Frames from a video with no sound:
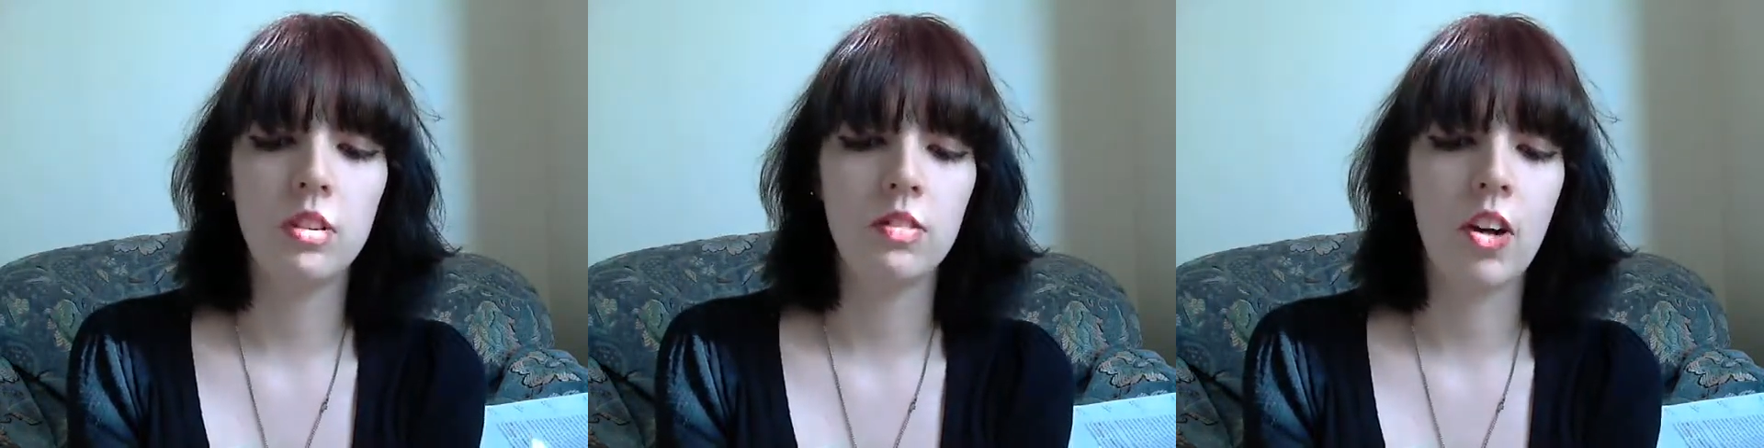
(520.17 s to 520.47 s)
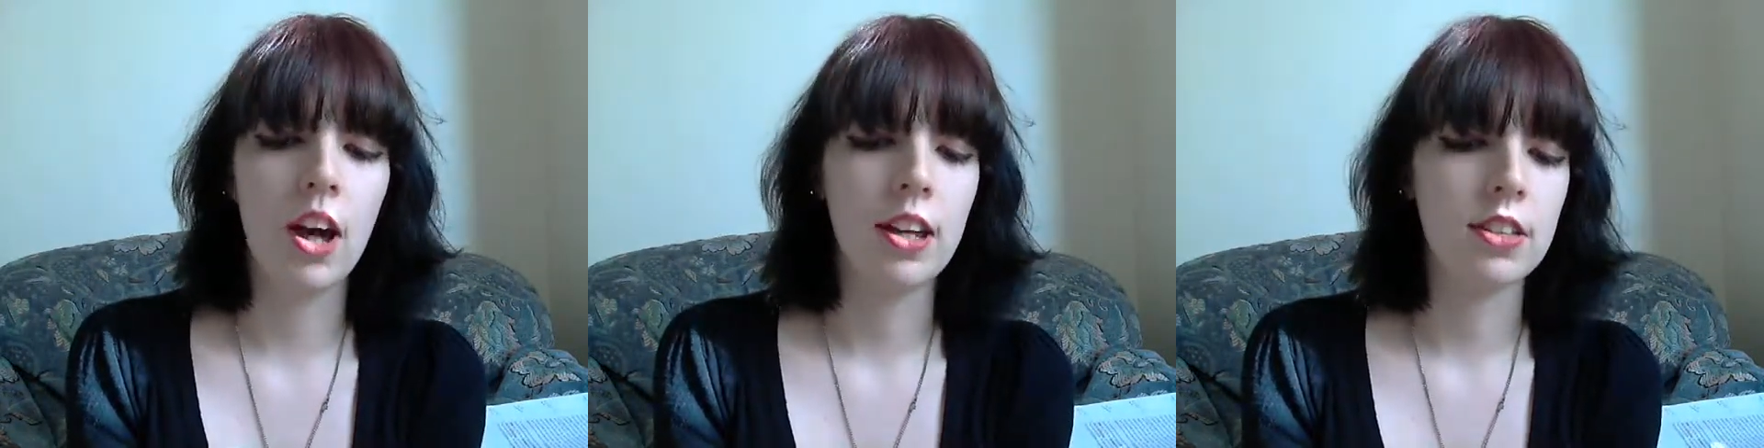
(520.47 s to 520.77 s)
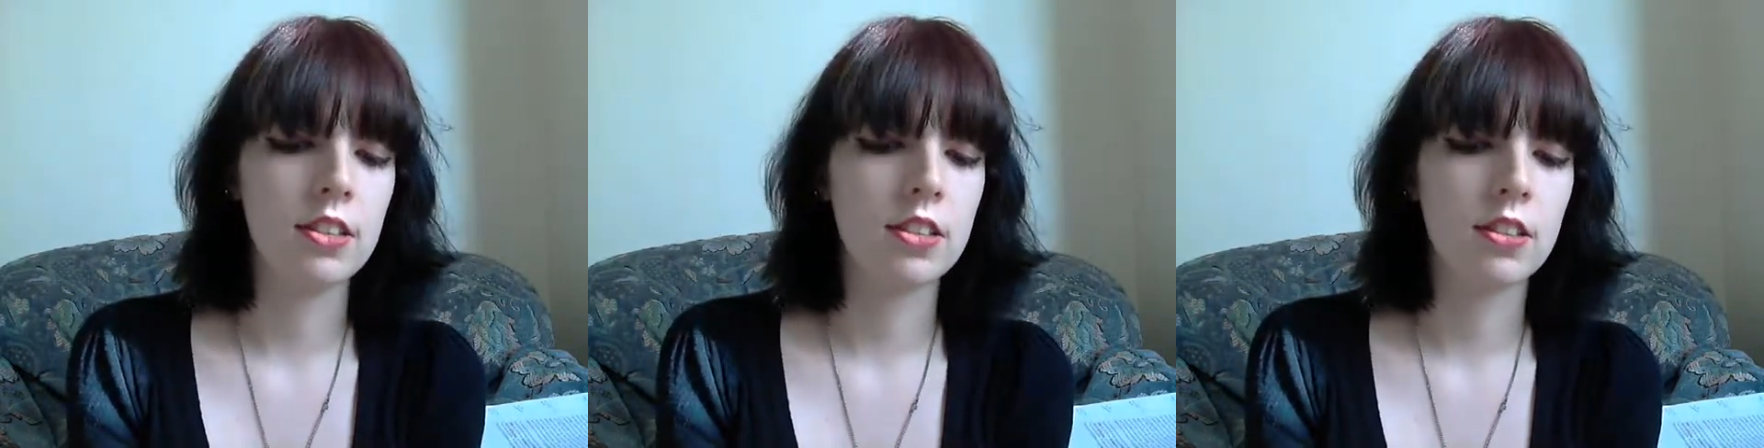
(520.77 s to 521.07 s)

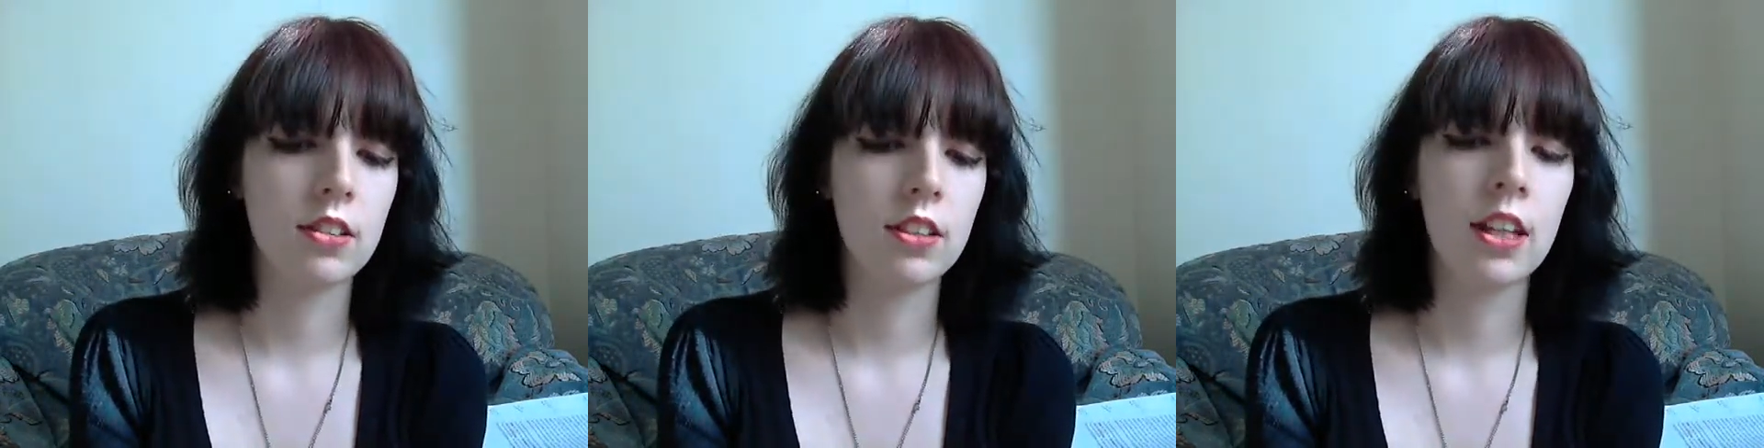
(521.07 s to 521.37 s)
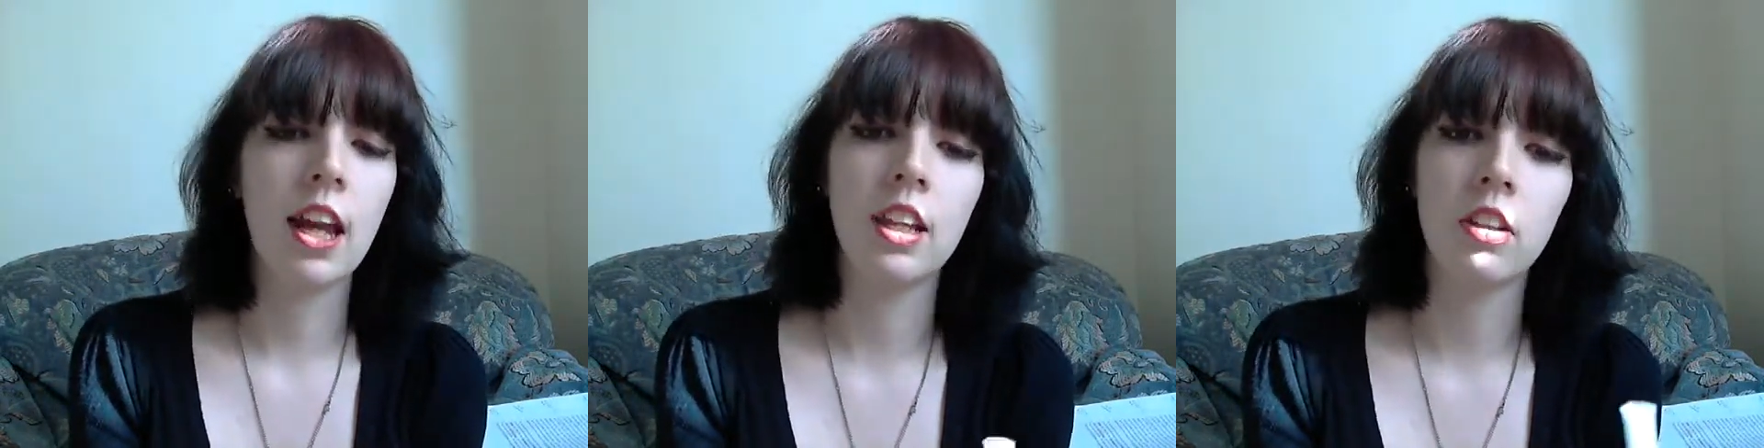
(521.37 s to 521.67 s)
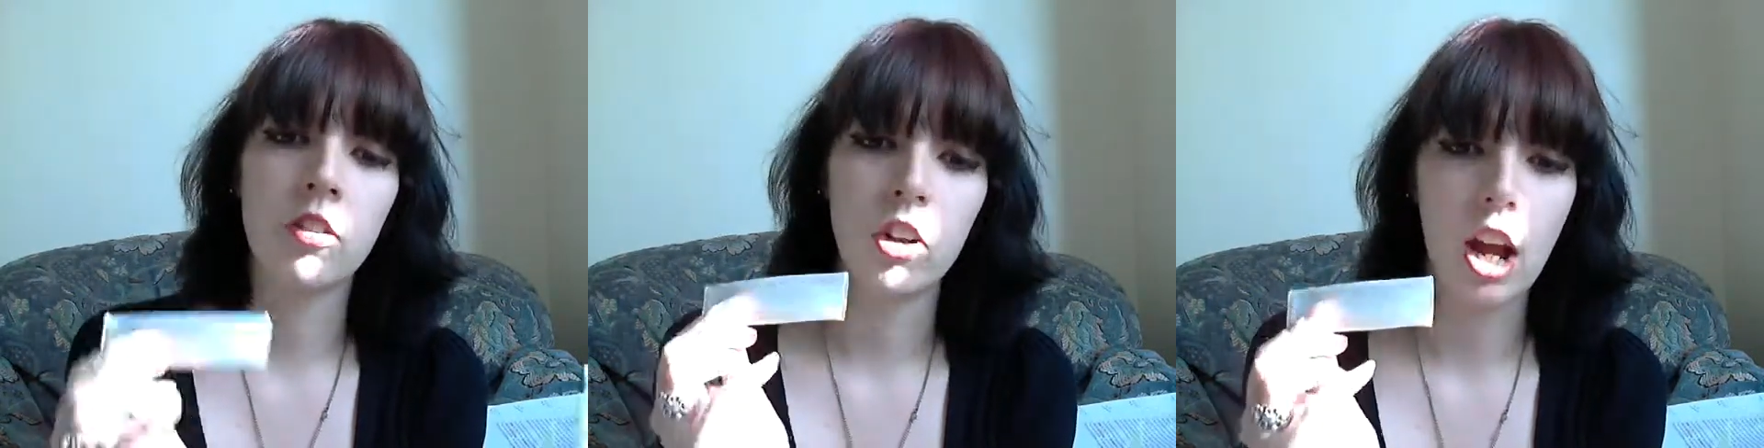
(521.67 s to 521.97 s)
advise getting the
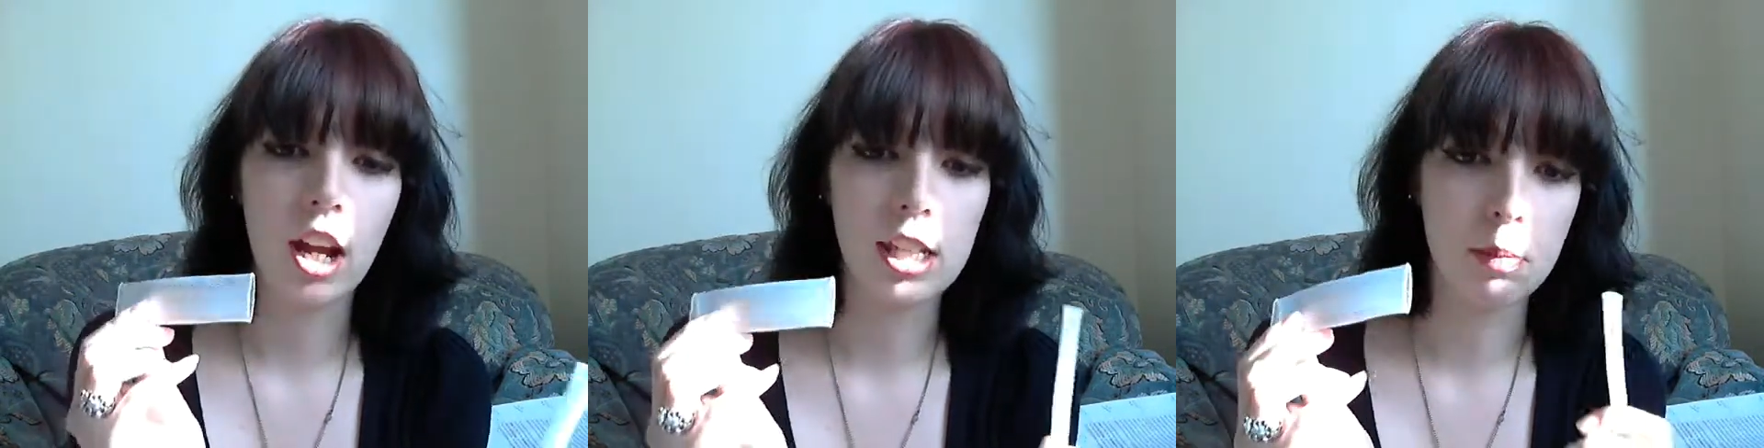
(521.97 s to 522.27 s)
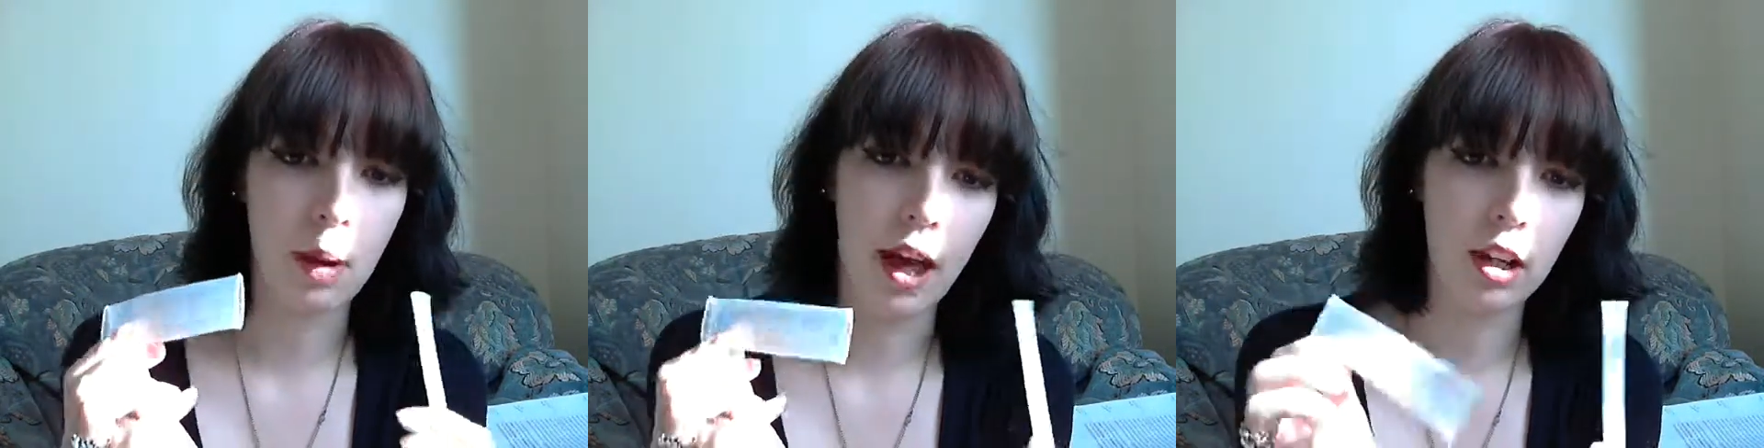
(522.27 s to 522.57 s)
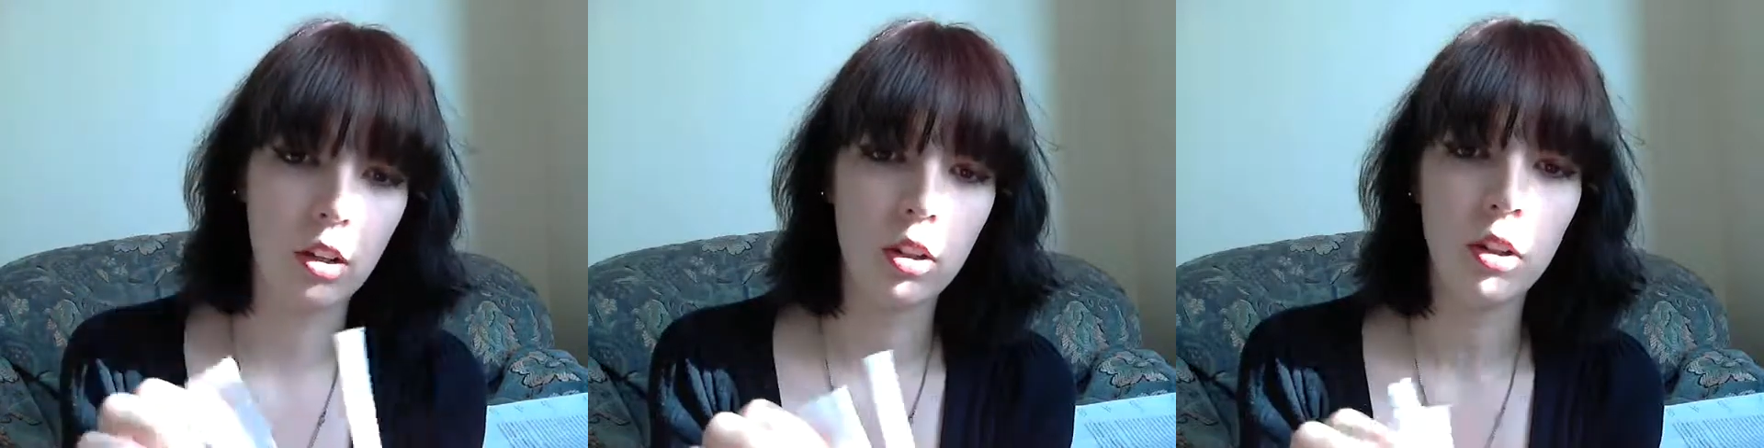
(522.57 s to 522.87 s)
variety pack,